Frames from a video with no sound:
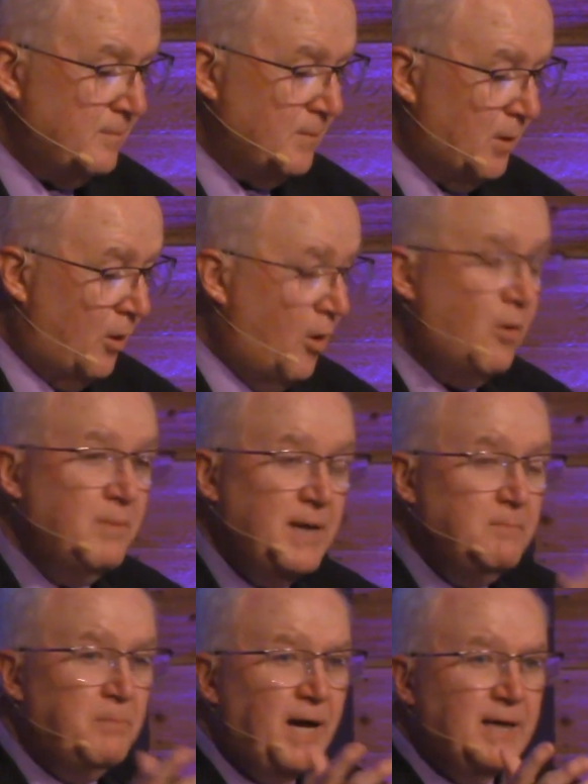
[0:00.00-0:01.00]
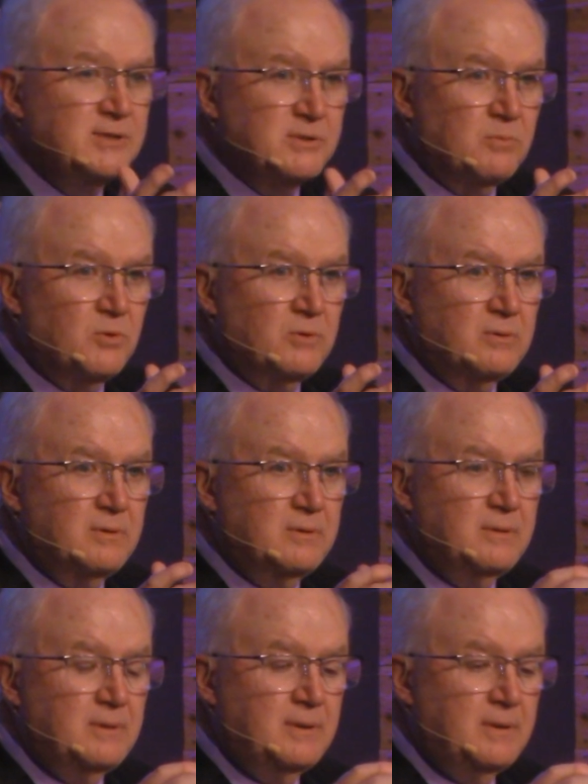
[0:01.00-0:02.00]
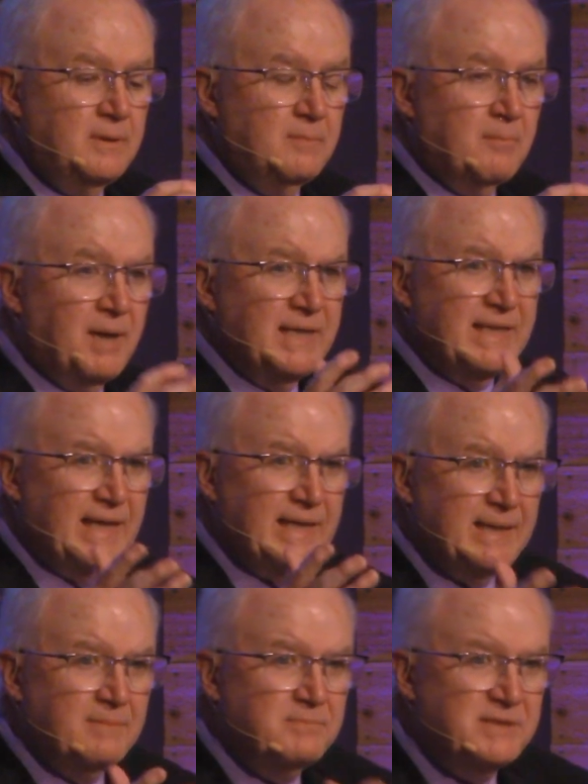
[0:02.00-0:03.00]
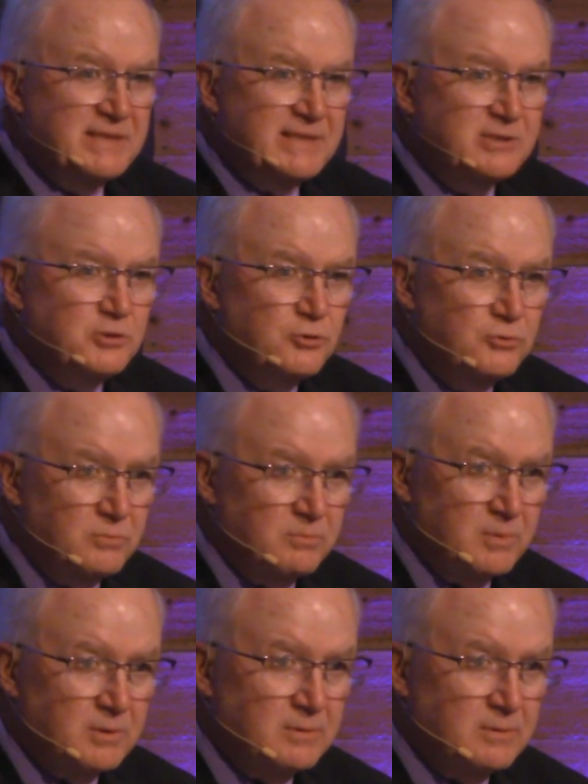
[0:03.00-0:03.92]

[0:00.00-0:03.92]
All made possible by that empty tomb.